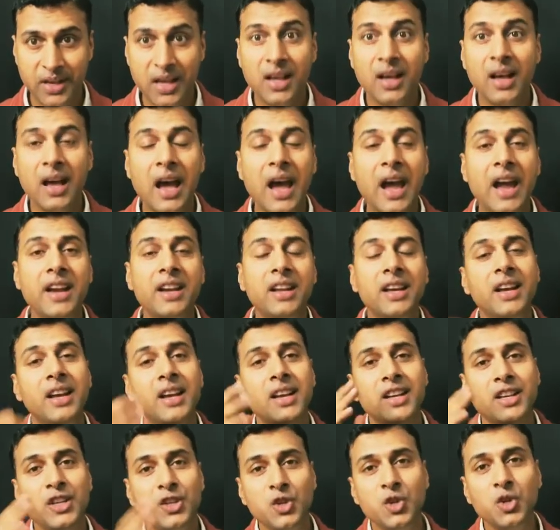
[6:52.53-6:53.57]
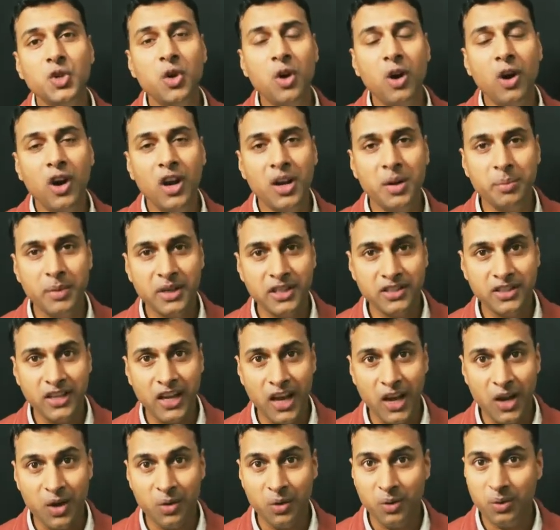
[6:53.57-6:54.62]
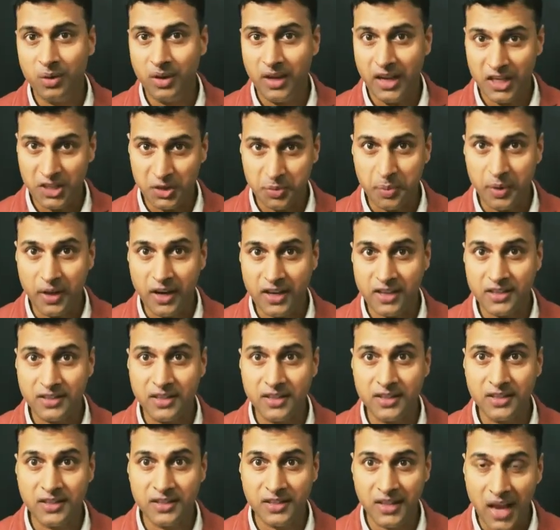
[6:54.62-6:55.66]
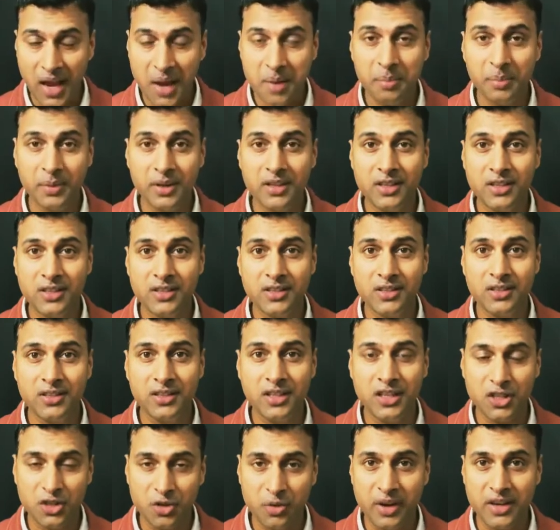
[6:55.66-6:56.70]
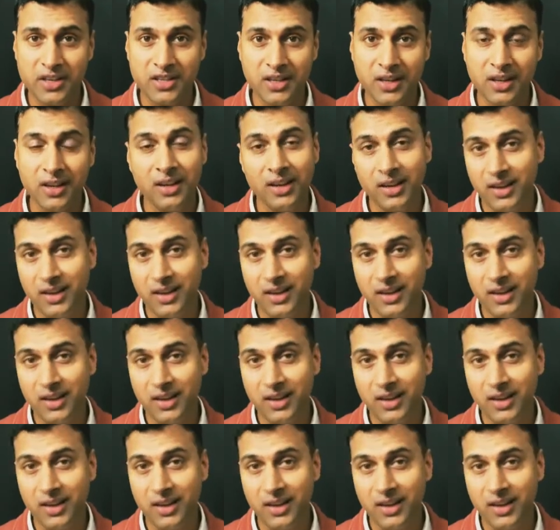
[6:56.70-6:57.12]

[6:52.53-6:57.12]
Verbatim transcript: And you all must have experienced the same situation